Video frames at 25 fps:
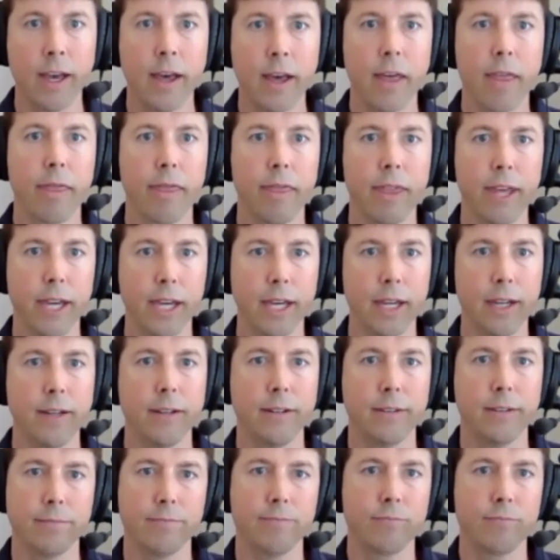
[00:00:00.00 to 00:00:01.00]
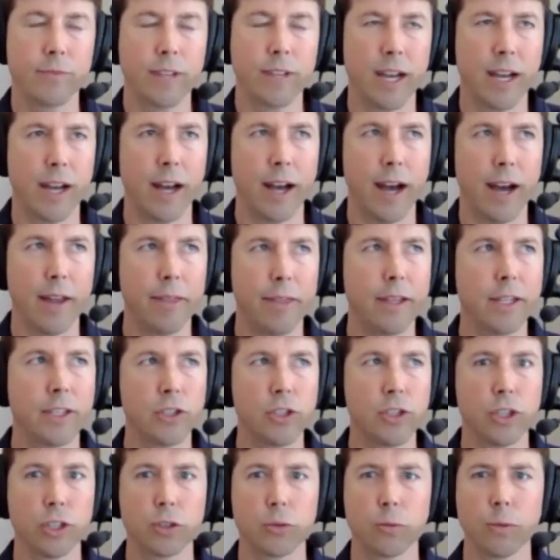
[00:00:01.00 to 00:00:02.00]
then I think
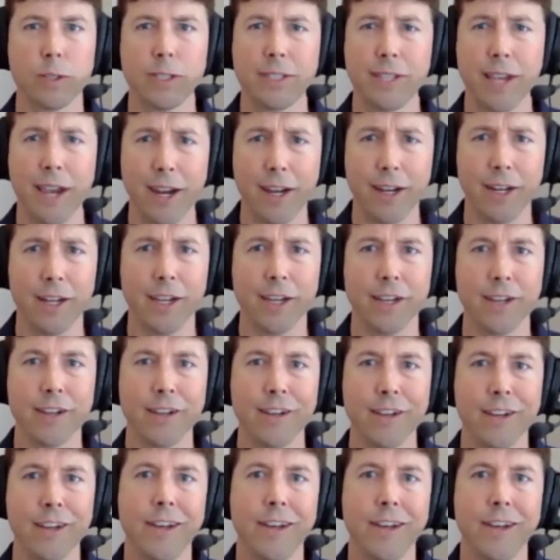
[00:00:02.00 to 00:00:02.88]
just retaining